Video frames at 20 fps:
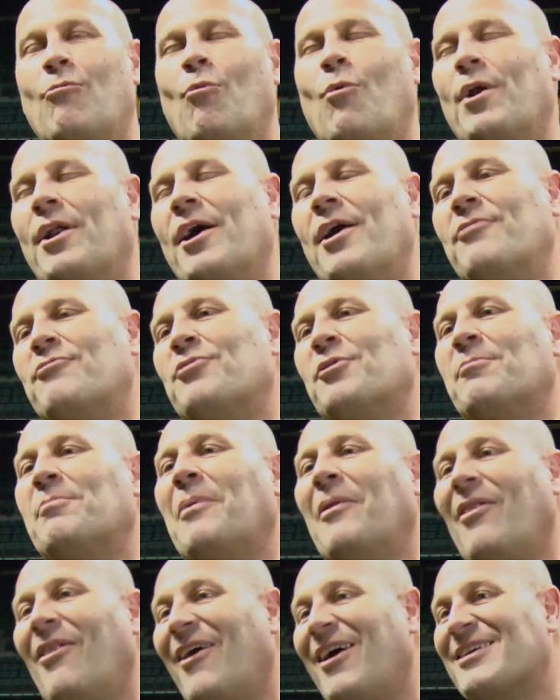
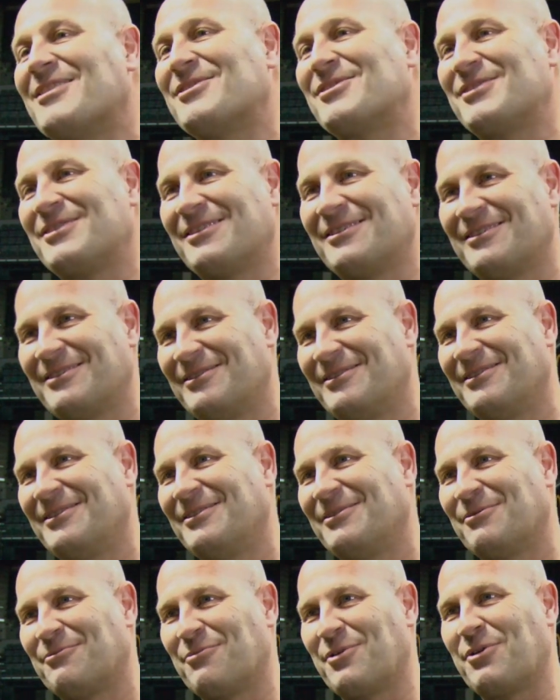100-plus
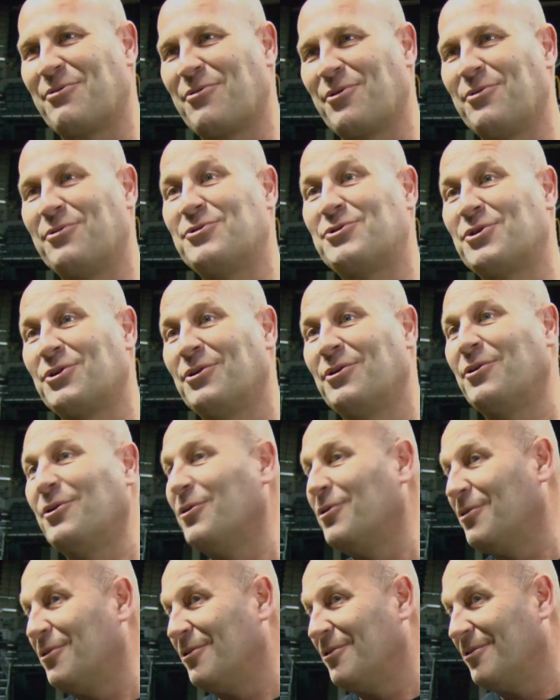recruits
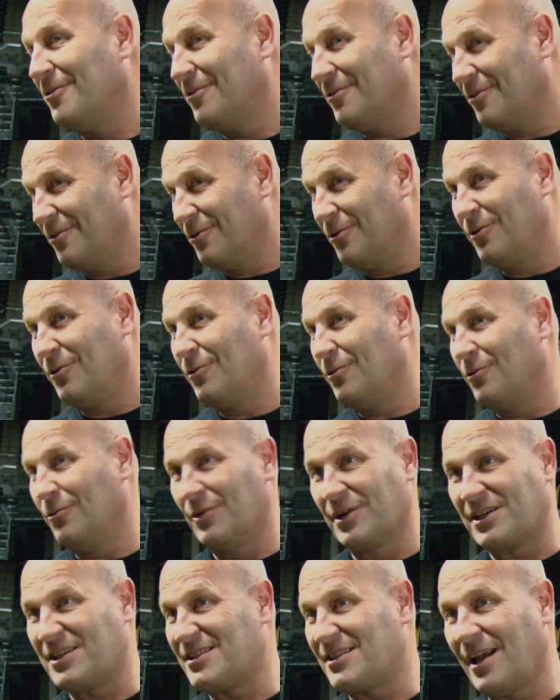who
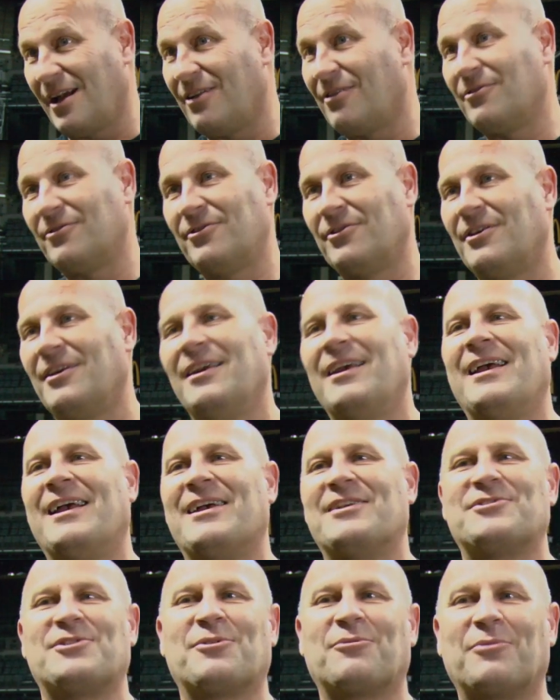excelled
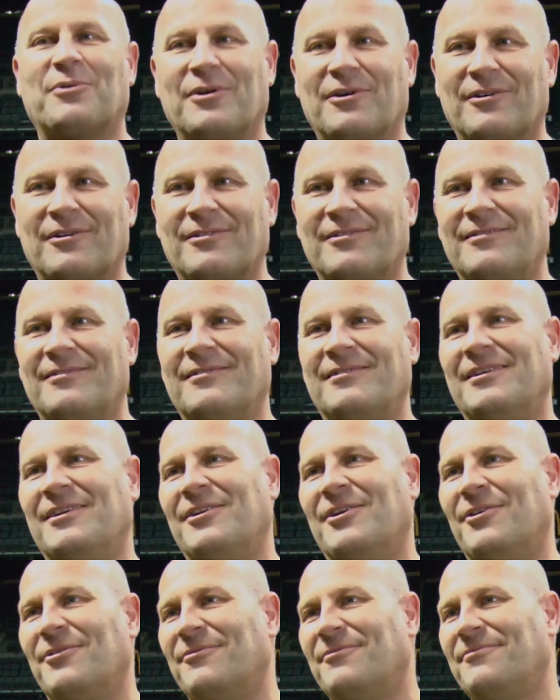as there were, you
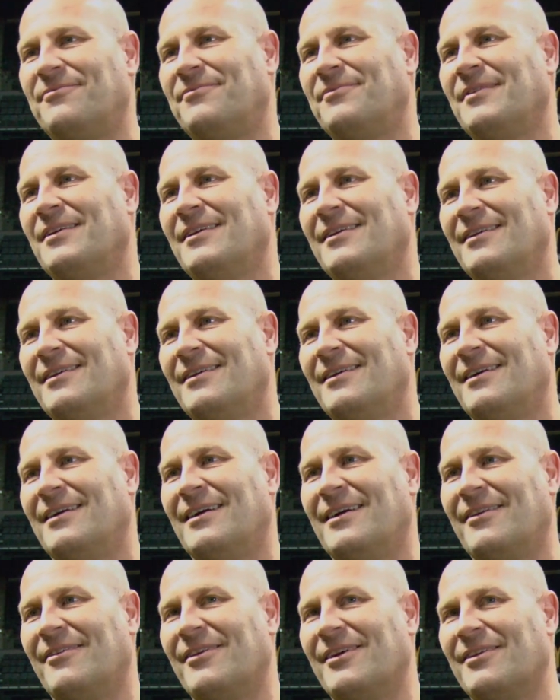
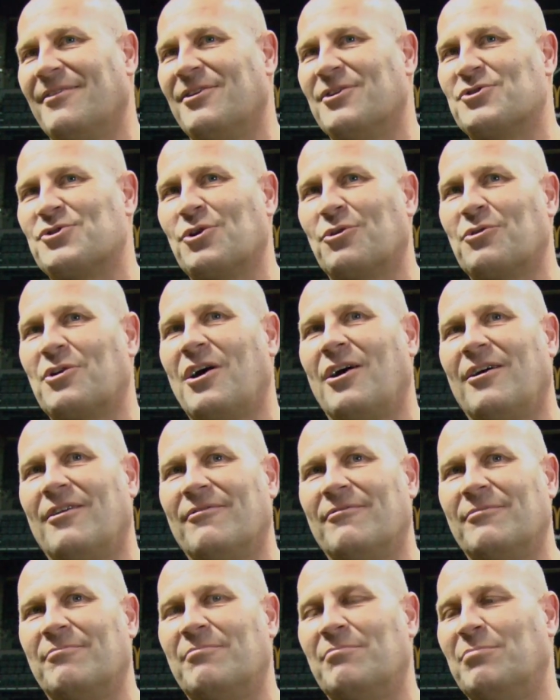know, the
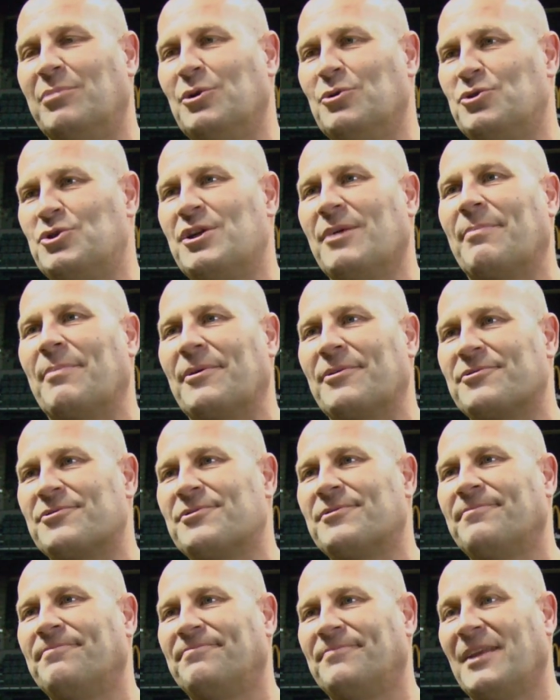so-called blue
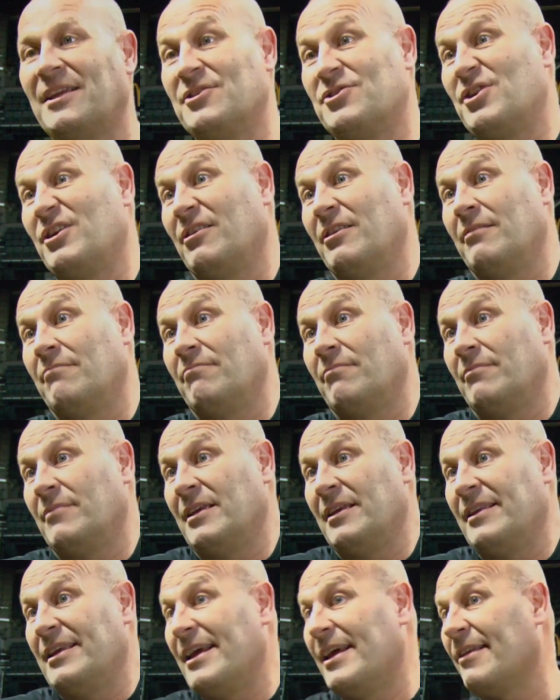chippers. And you see it
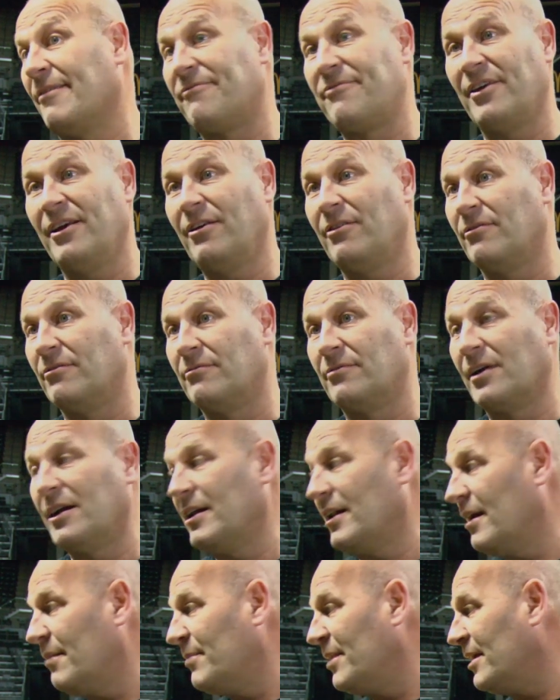in the NFL,
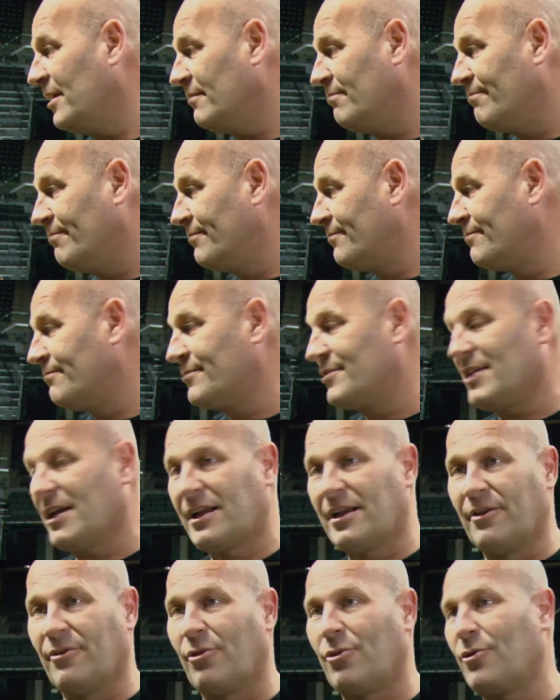right? How many
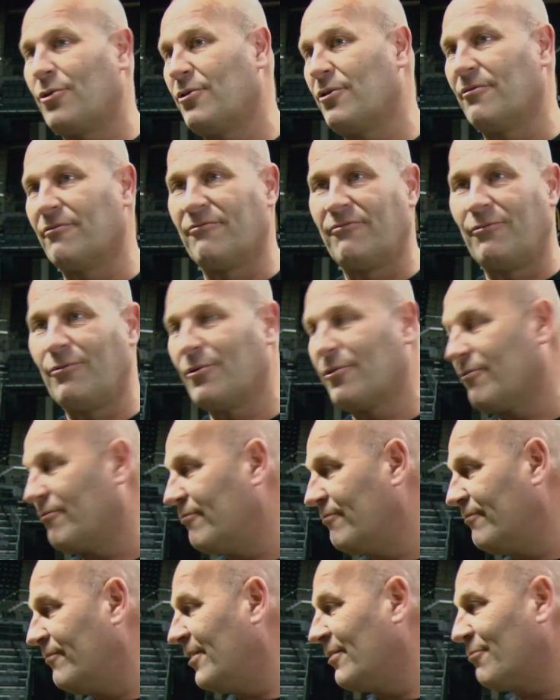second, third, fourth,
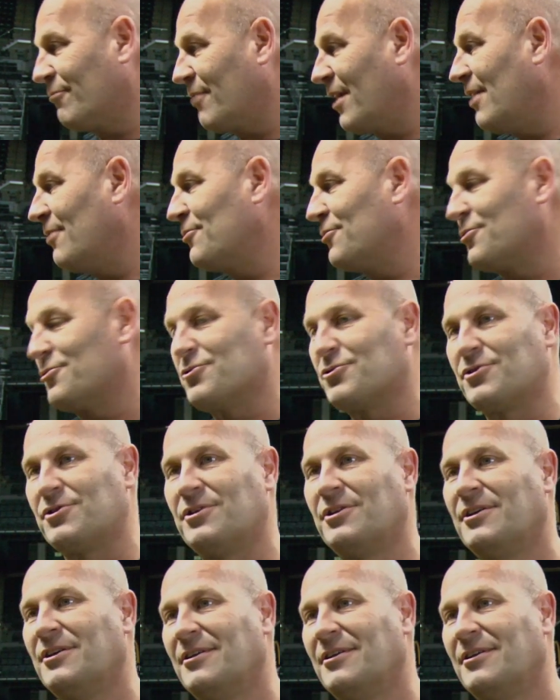fifth rounders